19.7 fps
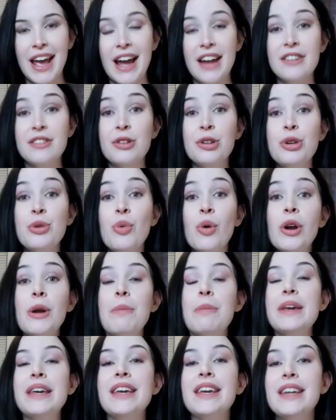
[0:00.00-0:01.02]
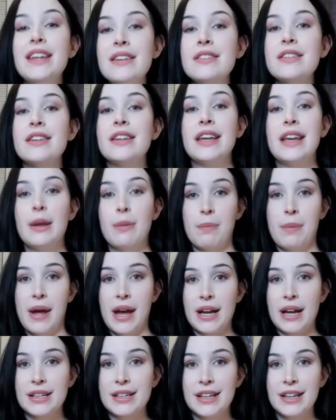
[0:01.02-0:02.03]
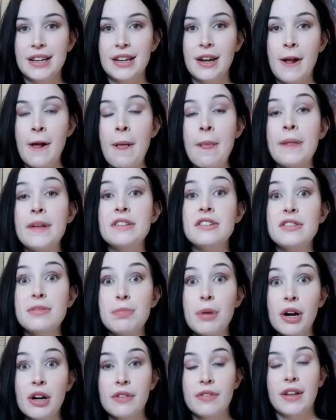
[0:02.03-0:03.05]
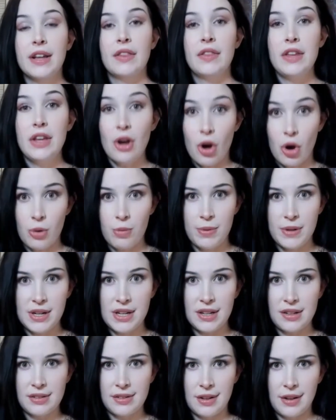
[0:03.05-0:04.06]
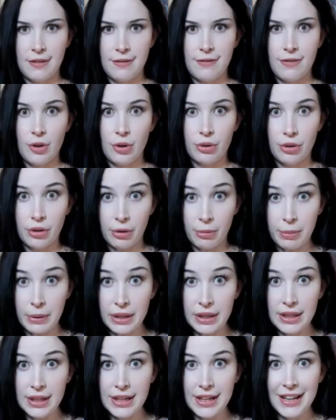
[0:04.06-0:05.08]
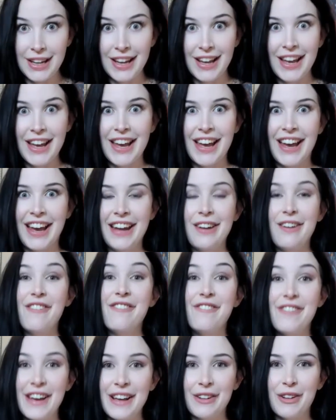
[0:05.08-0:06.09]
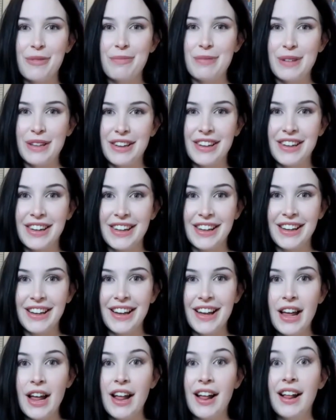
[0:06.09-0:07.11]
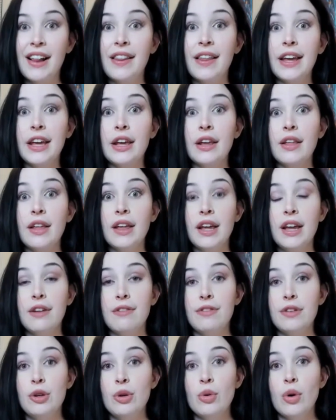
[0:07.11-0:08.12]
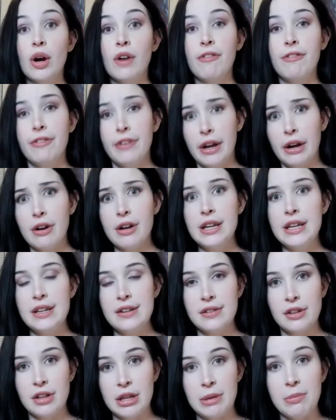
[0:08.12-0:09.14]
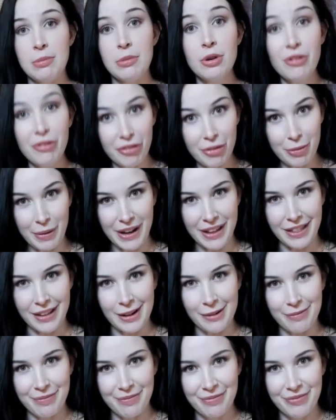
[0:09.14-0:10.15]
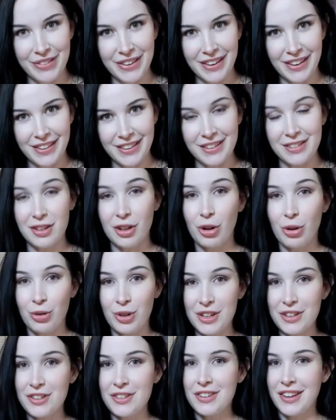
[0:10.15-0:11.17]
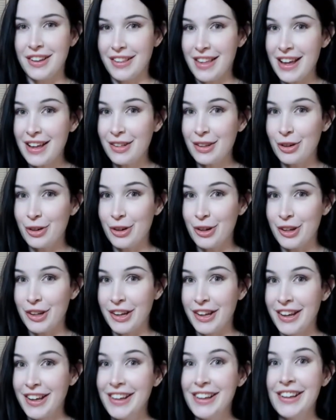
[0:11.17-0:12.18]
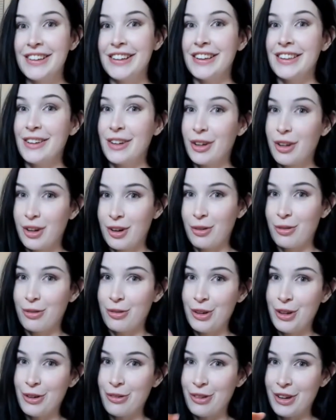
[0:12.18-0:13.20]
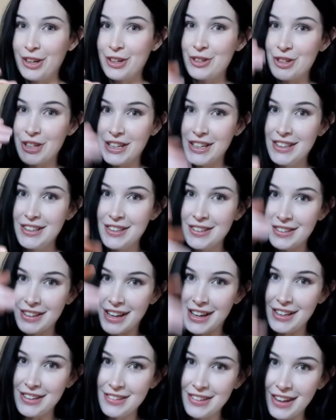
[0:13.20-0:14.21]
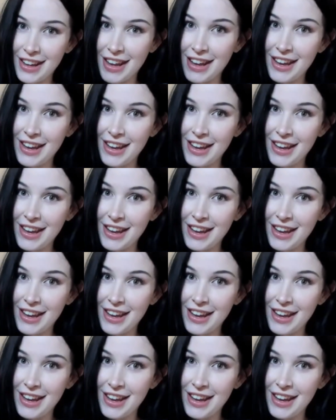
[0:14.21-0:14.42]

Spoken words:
And so you want to be easily impacted. This is part of like the openness and vulnerability and availability. Like if you are very easily moved by them, this increases the likelihood that they're going to rearrange your insides.